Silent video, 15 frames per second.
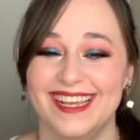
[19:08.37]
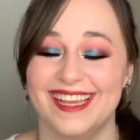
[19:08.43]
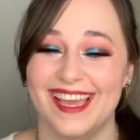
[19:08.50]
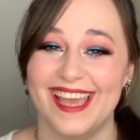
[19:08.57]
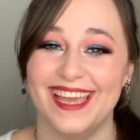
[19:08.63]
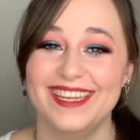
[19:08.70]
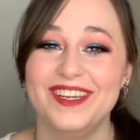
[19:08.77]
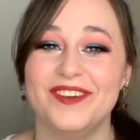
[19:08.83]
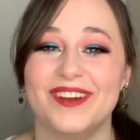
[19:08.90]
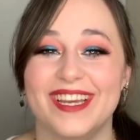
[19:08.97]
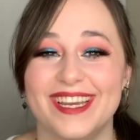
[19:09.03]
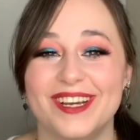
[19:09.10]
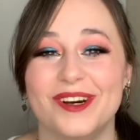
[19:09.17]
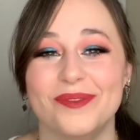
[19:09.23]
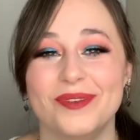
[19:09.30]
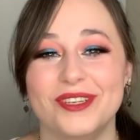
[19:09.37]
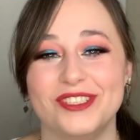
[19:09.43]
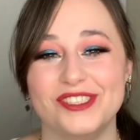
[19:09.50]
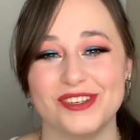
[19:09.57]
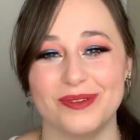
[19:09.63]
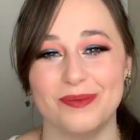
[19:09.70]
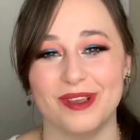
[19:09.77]
Anyway, I hope you
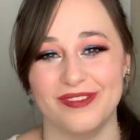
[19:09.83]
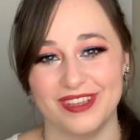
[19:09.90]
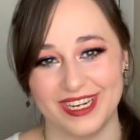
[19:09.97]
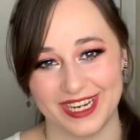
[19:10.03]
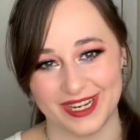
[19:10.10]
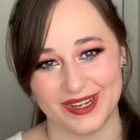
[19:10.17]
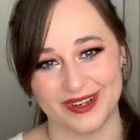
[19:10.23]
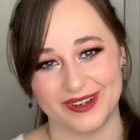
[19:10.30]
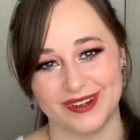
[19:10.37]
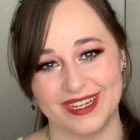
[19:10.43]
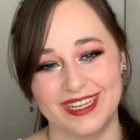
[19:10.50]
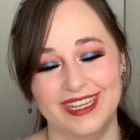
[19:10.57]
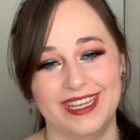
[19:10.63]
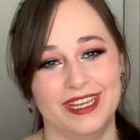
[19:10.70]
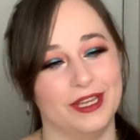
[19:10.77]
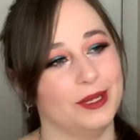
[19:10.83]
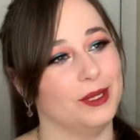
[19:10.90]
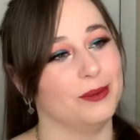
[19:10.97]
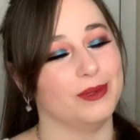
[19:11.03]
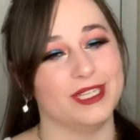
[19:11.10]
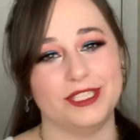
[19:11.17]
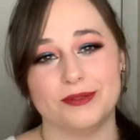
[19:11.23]
enjoyed my video.
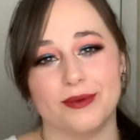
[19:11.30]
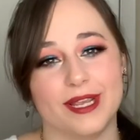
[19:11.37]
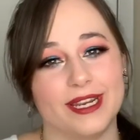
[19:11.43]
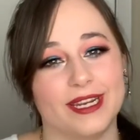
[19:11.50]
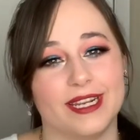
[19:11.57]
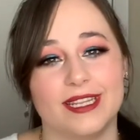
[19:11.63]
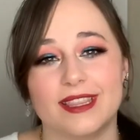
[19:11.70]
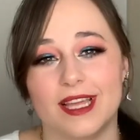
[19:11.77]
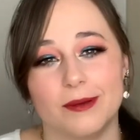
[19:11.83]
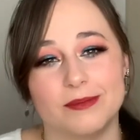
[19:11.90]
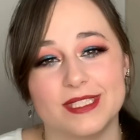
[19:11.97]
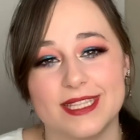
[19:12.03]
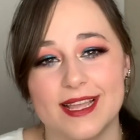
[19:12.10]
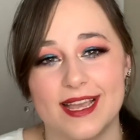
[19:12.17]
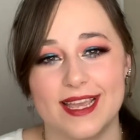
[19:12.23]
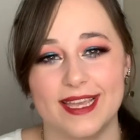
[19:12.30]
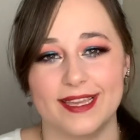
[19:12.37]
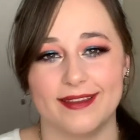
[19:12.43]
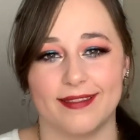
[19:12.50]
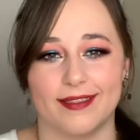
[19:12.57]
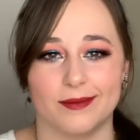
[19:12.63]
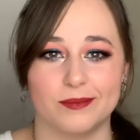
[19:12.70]
Please rate it thumbs
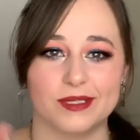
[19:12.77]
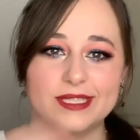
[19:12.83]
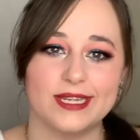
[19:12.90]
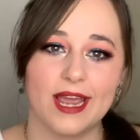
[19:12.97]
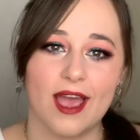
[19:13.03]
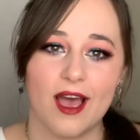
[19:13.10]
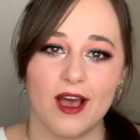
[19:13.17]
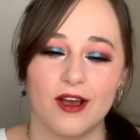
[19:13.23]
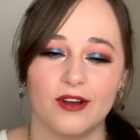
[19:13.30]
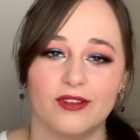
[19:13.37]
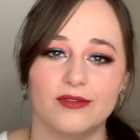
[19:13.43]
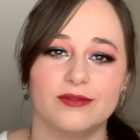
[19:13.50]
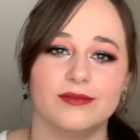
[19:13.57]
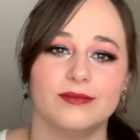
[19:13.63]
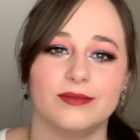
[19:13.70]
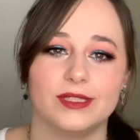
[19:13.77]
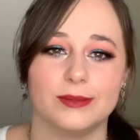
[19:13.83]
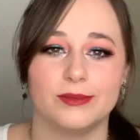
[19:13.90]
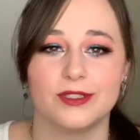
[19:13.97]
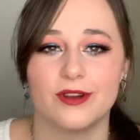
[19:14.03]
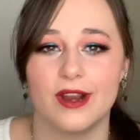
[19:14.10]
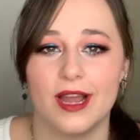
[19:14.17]
like, thumbs down,
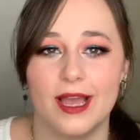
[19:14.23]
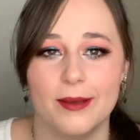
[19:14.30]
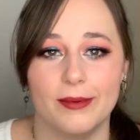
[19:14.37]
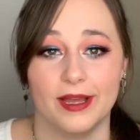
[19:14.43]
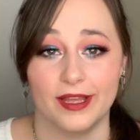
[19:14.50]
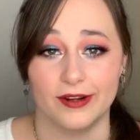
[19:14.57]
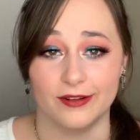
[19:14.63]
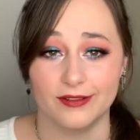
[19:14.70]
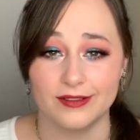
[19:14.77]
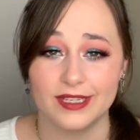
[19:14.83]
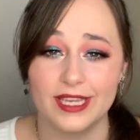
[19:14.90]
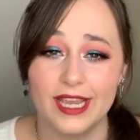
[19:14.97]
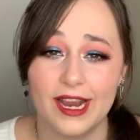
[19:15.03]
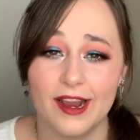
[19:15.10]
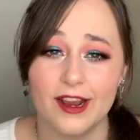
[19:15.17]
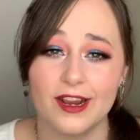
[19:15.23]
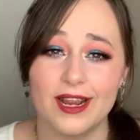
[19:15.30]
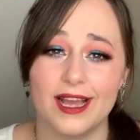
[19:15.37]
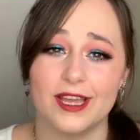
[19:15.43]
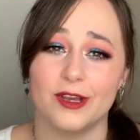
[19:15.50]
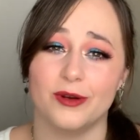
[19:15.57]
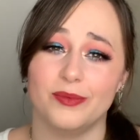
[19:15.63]
subscribe, I don't care.
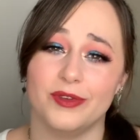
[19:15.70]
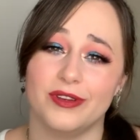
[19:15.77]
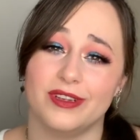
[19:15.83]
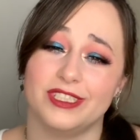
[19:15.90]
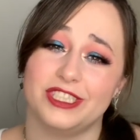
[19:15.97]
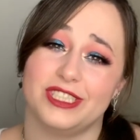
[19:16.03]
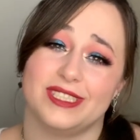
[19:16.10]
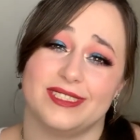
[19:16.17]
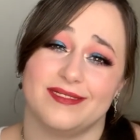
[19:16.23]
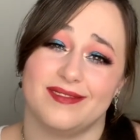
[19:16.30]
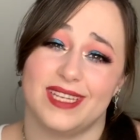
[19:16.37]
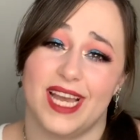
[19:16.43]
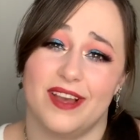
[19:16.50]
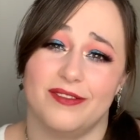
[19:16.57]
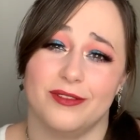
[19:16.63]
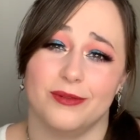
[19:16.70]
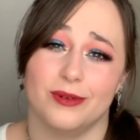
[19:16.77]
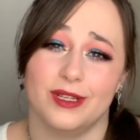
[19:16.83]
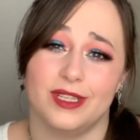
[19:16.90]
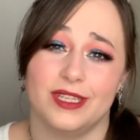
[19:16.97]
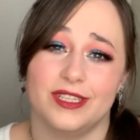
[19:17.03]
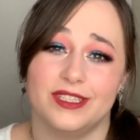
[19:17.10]
I hope you just have a
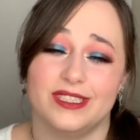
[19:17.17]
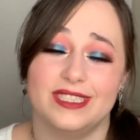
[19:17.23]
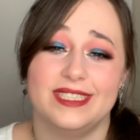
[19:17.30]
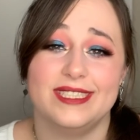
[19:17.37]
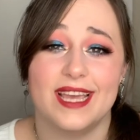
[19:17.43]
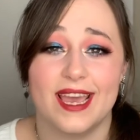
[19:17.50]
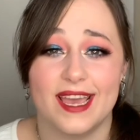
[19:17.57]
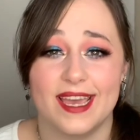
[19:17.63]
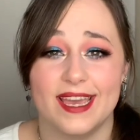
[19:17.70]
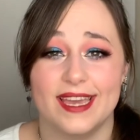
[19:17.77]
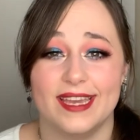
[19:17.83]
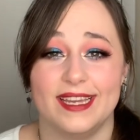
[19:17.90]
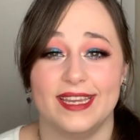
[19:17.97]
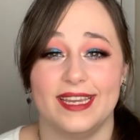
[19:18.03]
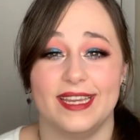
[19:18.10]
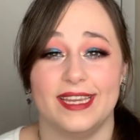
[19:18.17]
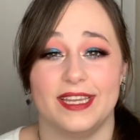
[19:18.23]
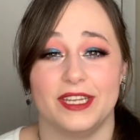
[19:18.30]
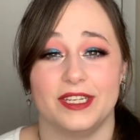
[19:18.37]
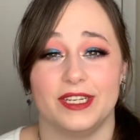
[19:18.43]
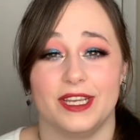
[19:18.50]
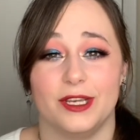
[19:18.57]
really good day,
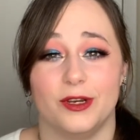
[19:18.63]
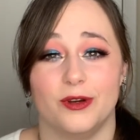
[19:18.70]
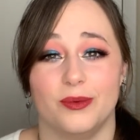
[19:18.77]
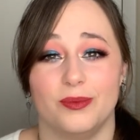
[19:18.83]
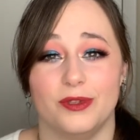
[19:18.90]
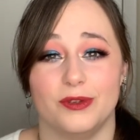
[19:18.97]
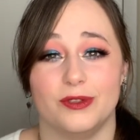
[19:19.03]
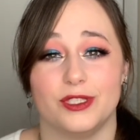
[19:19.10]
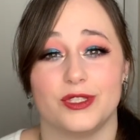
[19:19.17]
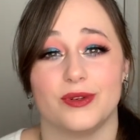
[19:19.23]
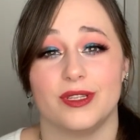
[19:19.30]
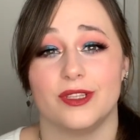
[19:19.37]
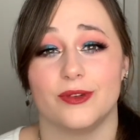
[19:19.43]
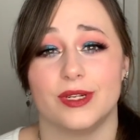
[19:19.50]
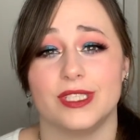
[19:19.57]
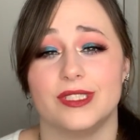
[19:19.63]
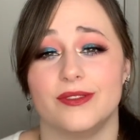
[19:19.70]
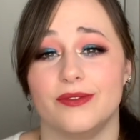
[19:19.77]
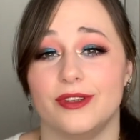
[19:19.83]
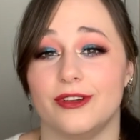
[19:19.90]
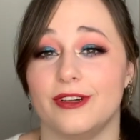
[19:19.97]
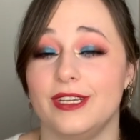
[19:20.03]
and I hope you enjoy the rest of
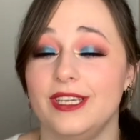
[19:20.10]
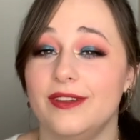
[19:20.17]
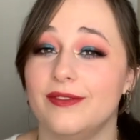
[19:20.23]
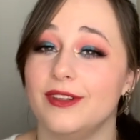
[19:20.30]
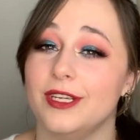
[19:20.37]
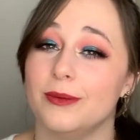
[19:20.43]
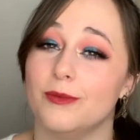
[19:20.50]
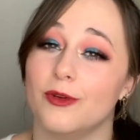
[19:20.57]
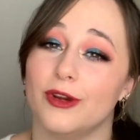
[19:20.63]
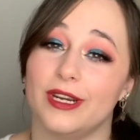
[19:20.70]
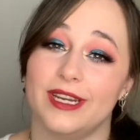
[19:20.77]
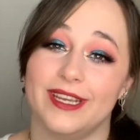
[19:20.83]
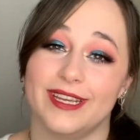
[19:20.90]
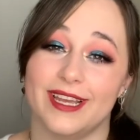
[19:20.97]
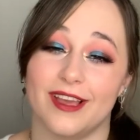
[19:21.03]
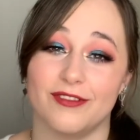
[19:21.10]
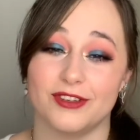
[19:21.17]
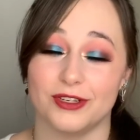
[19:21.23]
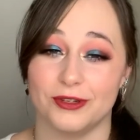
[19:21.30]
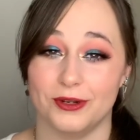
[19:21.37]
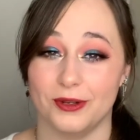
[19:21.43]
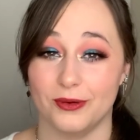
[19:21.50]
your evening, morning,
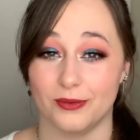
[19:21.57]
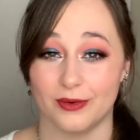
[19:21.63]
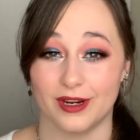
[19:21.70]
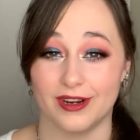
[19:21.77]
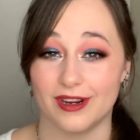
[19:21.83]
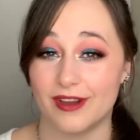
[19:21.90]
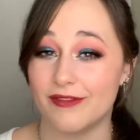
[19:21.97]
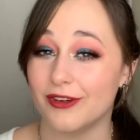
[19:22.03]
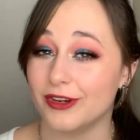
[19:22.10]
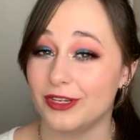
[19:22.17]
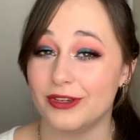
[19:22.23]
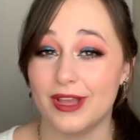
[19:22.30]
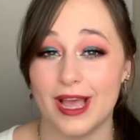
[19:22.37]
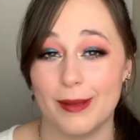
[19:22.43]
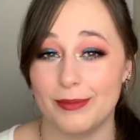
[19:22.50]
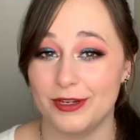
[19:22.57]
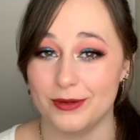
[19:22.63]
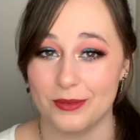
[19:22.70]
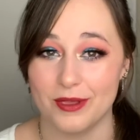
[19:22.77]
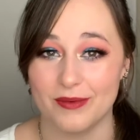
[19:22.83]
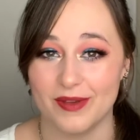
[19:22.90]
afternoon, wherever you happen to be